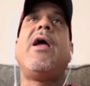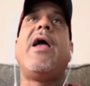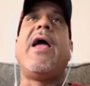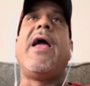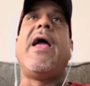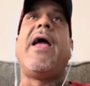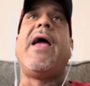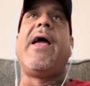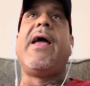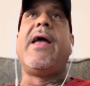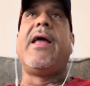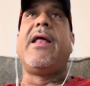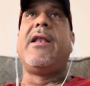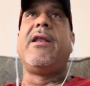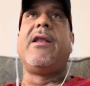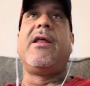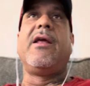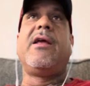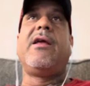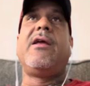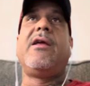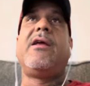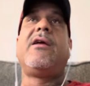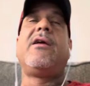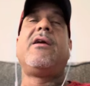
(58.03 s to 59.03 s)
And
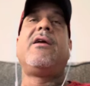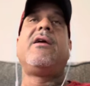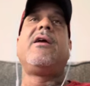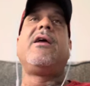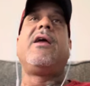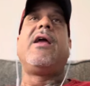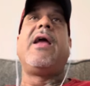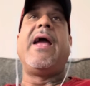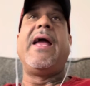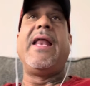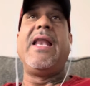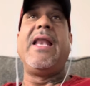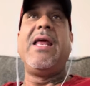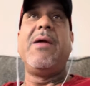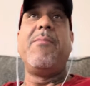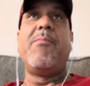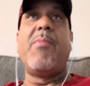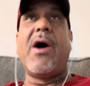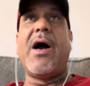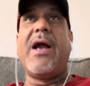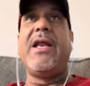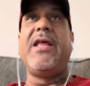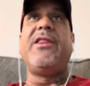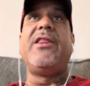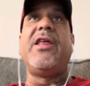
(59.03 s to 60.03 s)

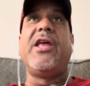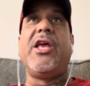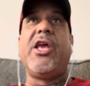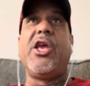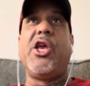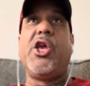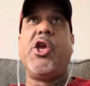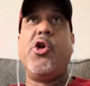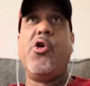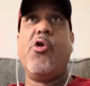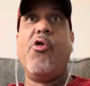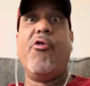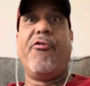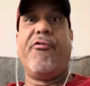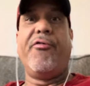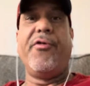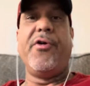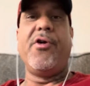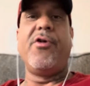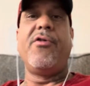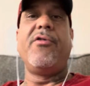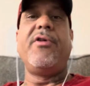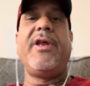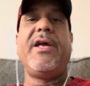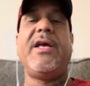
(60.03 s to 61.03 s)
anybody that you
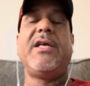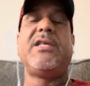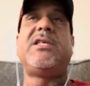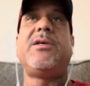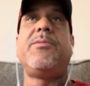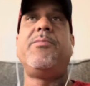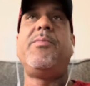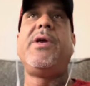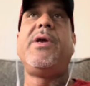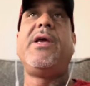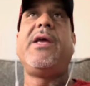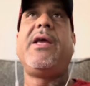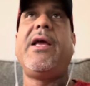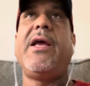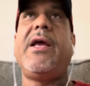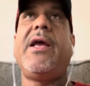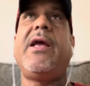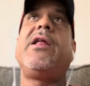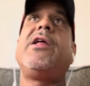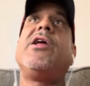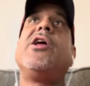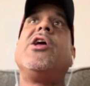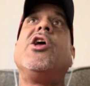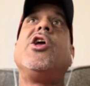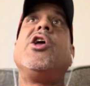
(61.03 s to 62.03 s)
feel needs to be
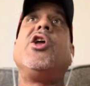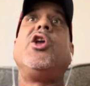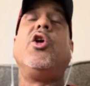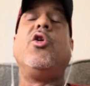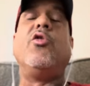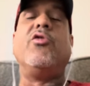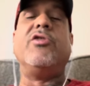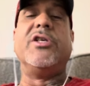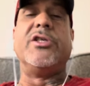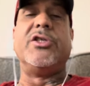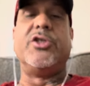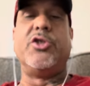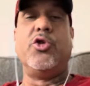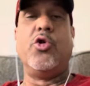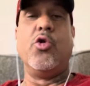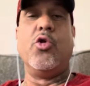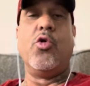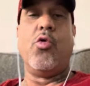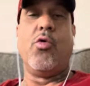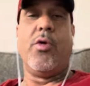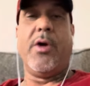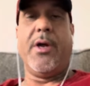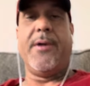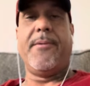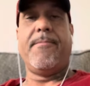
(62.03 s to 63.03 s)
hit, you just
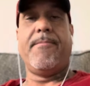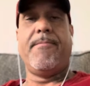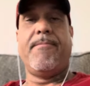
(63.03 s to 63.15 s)
do it.